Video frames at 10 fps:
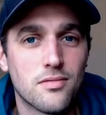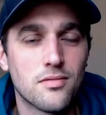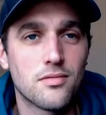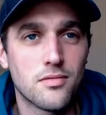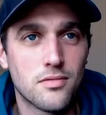
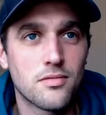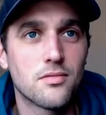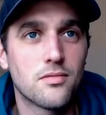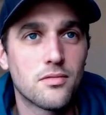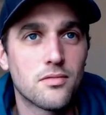
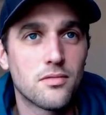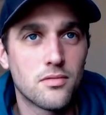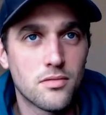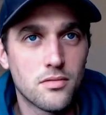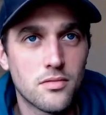
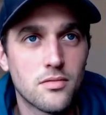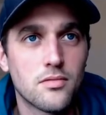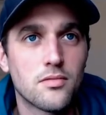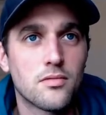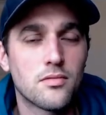
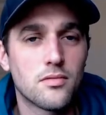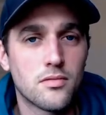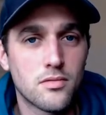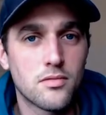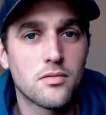
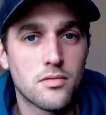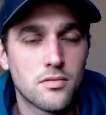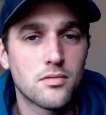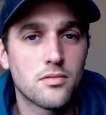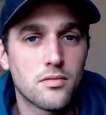
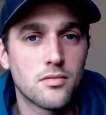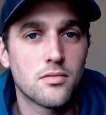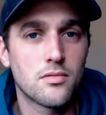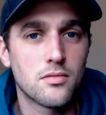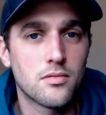
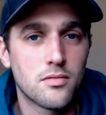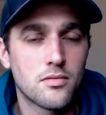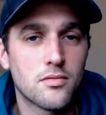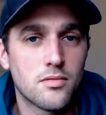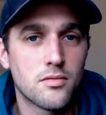
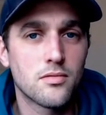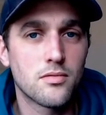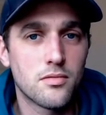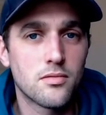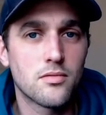
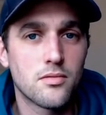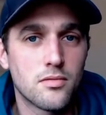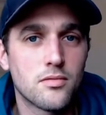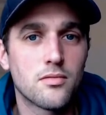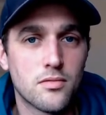
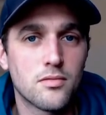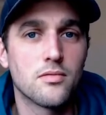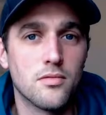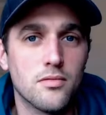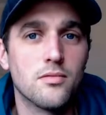
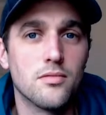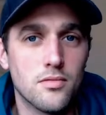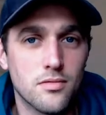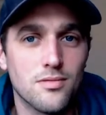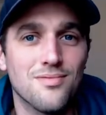
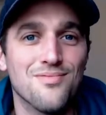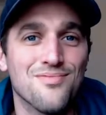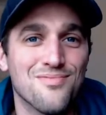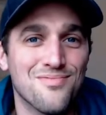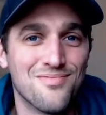
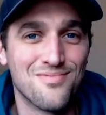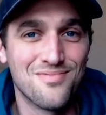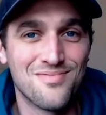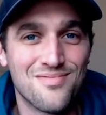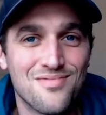
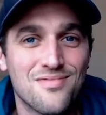This person isn't speaking.